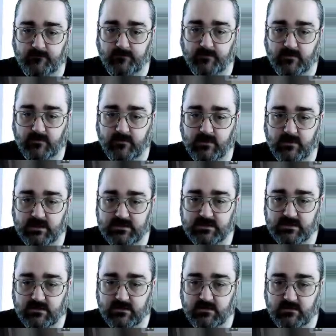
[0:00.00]
That's
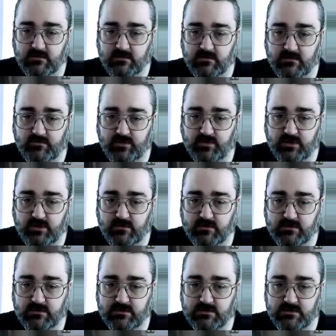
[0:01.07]
a pretty good
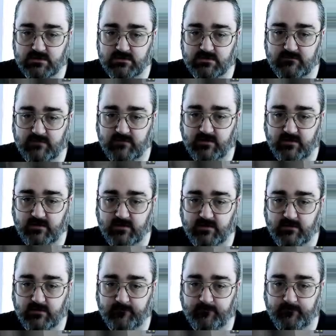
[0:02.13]
fairing.
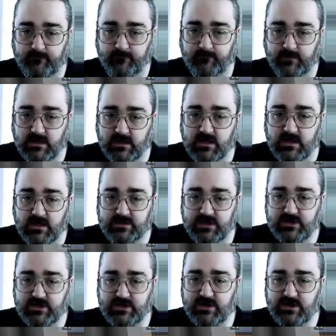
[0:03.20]
So that should
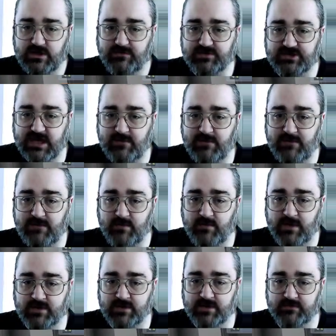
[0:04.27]
have the same amount
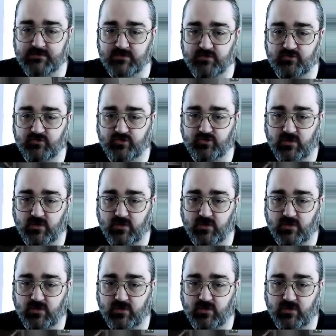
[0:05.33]
of control